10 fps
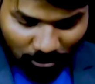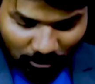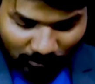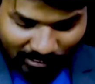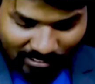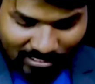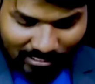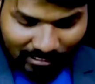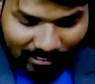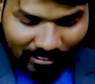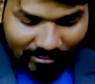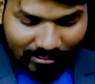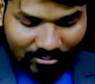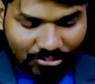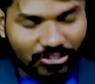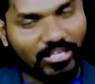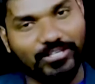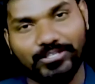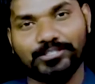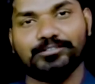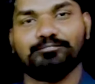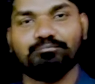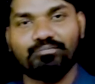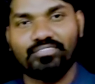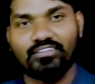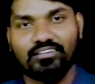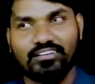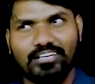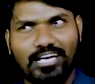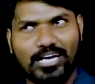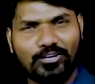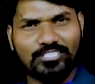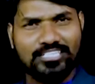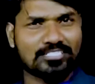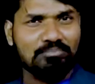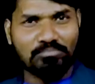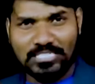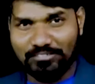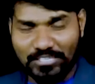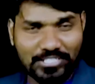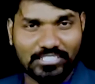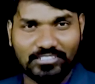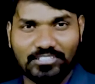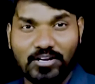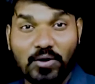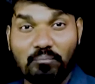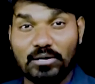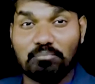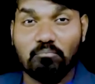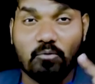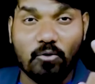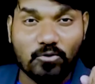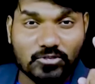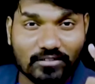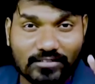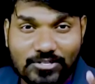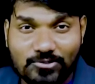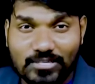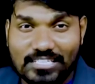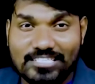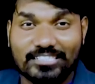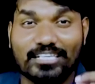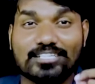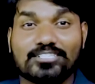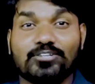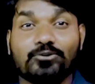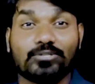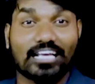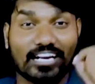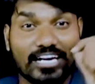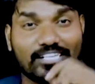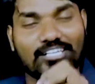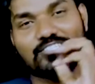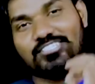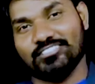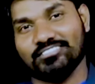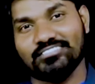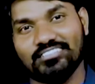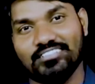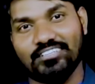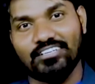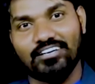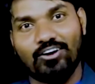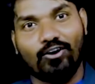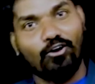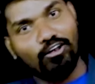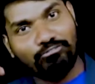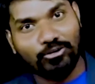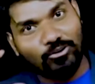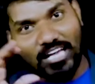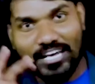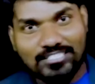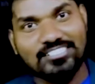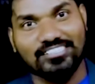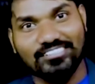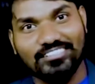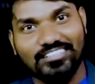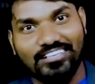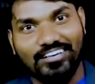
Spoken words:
voltmeters are connected in shunt. I know these are simplest question, but most of the students doesn't know the right answer. All of you know the answer,